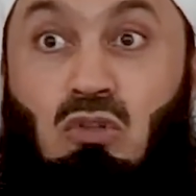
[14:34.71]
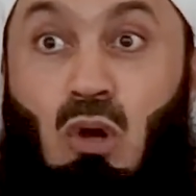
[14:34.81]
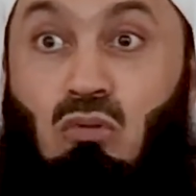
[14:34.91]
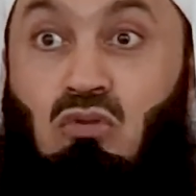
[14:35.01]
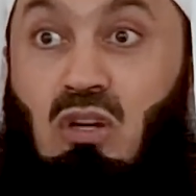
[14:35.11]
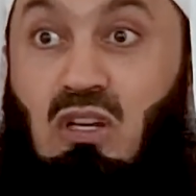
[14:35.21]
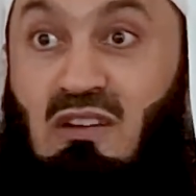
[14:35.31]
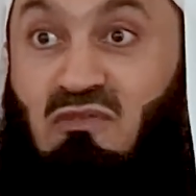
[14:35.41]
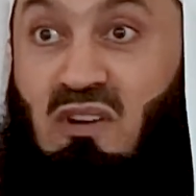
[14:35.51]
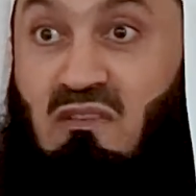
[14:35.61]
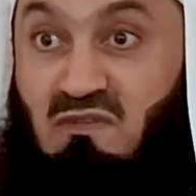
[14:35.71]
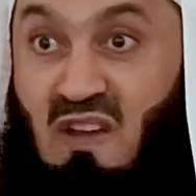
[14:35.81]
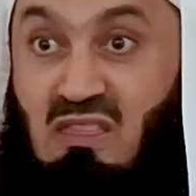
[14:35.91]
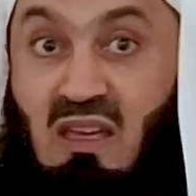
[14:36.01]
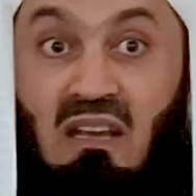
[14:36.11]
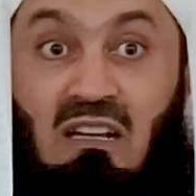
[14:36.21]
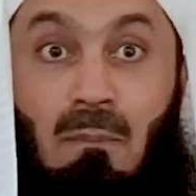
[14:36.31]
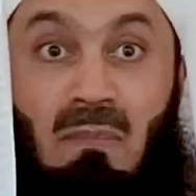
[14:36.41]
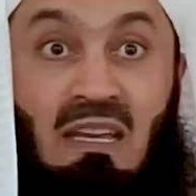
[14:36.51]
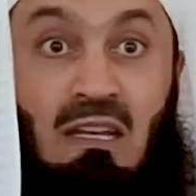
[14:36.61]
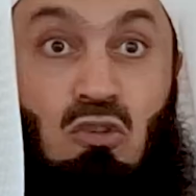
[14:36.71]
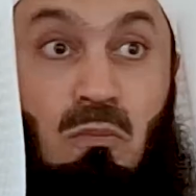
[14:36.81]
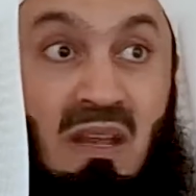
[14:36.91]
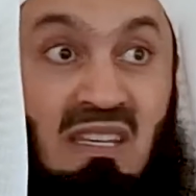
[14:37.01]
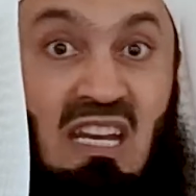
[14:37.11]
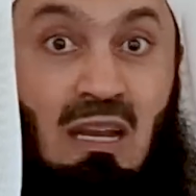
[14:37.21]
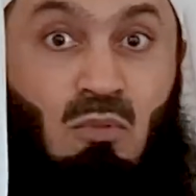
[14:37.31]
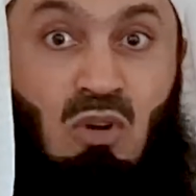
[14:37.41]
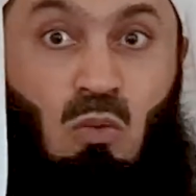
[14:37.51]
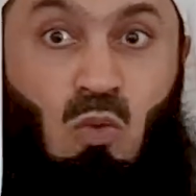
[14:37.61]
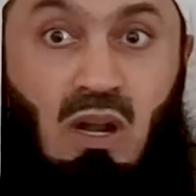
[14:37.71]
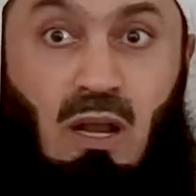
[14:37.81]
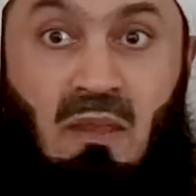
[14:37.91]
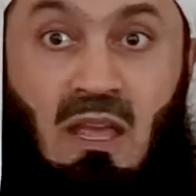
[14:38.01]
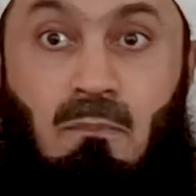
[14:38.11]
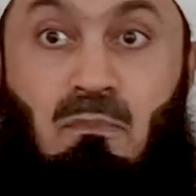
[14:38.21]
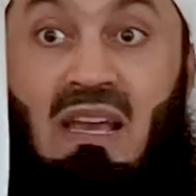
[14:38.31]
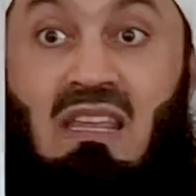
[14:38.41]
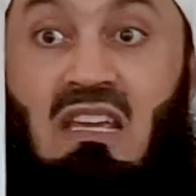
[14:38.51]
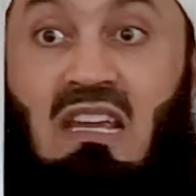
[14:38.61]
totally different faith coming into Medina Munawwara by the